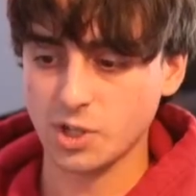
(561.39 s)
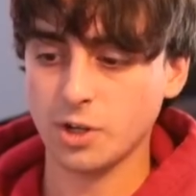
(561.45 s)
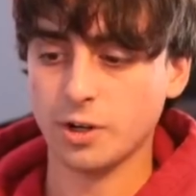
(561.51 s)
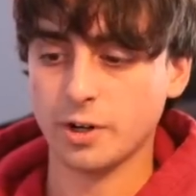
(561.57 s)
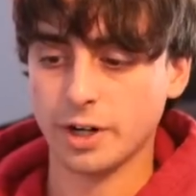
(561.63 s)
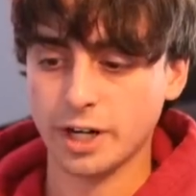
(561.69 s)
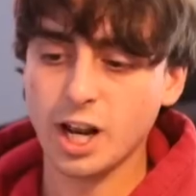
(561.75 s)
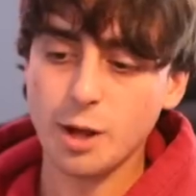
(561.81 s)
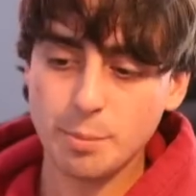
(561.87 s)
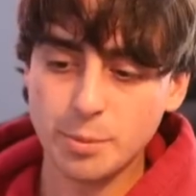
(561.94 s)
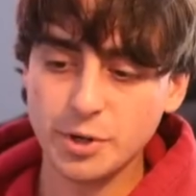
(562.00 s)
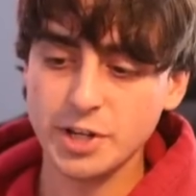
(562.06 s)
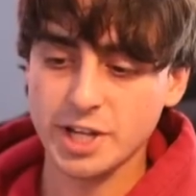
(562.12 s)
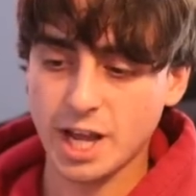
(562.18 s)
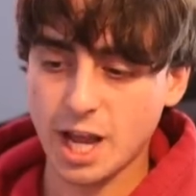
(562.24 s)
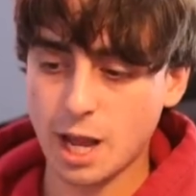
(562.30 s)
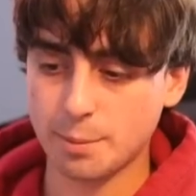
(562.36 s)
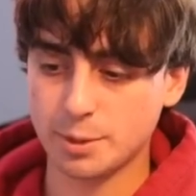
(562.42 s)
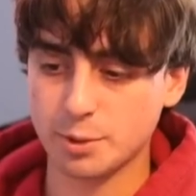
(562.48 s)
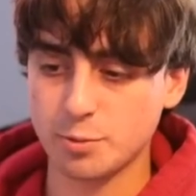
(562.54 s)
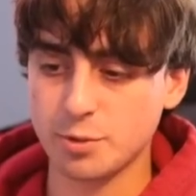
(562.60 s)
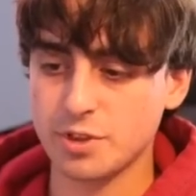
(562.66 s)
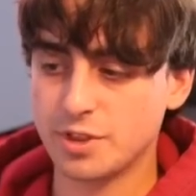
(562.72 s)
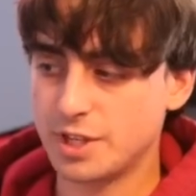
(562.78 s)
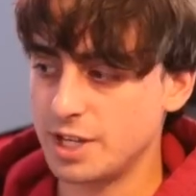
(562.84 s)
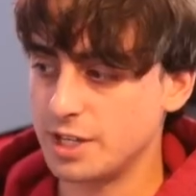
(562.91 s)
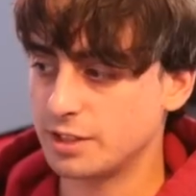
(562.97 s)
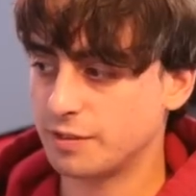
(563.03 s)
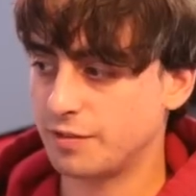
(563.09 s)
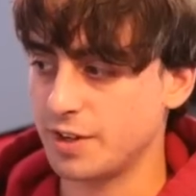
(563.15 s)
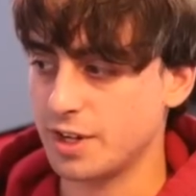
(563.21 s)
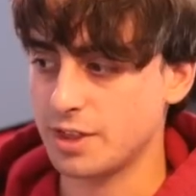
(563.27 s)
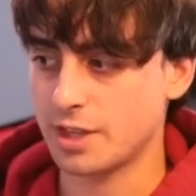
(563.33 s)
All right, I'm pretty happy with
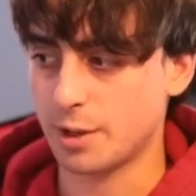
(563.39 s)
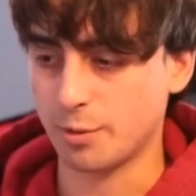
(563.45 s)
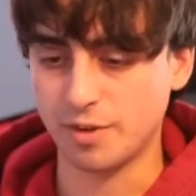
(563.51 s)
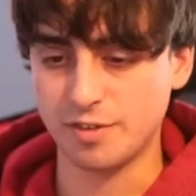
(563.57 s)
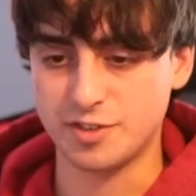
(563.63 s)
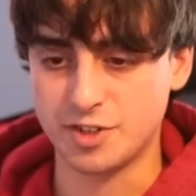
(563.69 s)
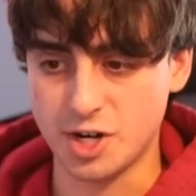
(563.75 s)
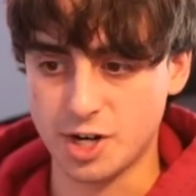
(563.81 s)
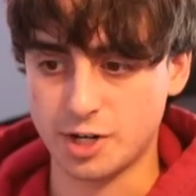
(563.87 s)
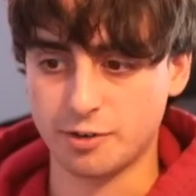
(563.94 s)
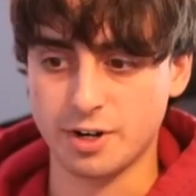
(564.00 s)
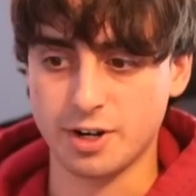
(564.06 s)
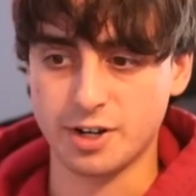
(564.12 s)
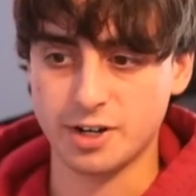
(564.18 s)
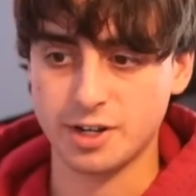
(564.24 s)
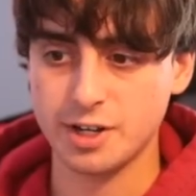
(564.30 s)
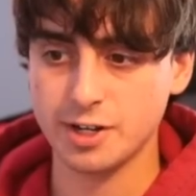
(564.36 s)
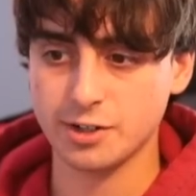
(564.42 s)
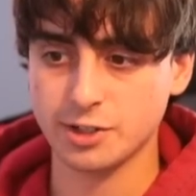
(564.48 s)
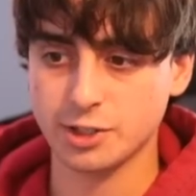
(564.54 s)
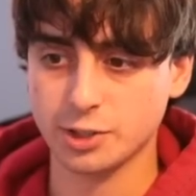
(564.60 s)
these feet that we've generated here,